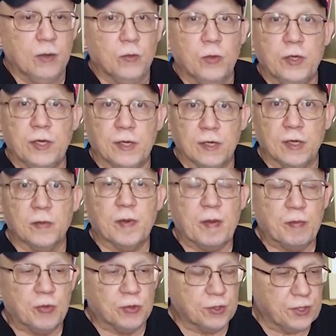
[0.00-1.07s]
We need a little bit
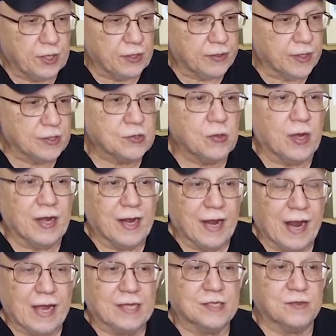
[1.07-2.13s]
more detail, so I
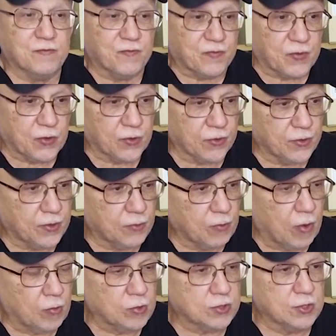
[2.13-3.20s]
asked further
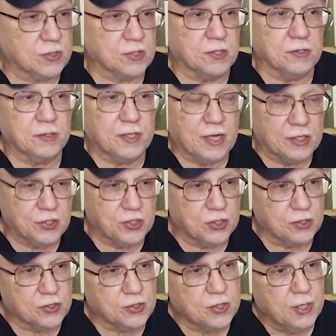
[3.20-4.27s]
what was his
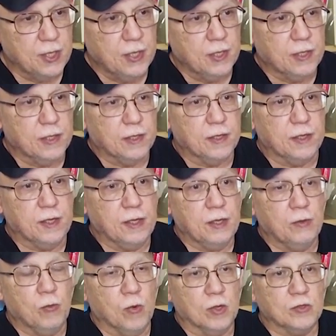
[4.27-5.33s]
intentions.
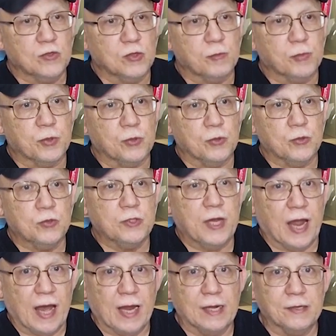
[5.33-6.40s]
He wants to produce
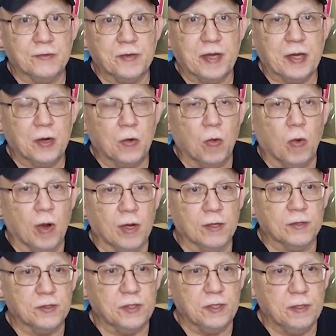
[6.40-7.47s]
gallery
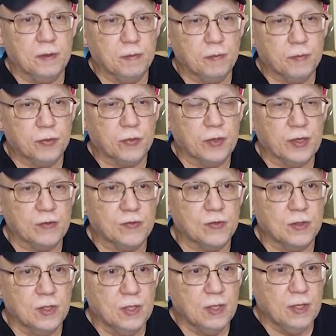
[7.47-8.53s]
quality prints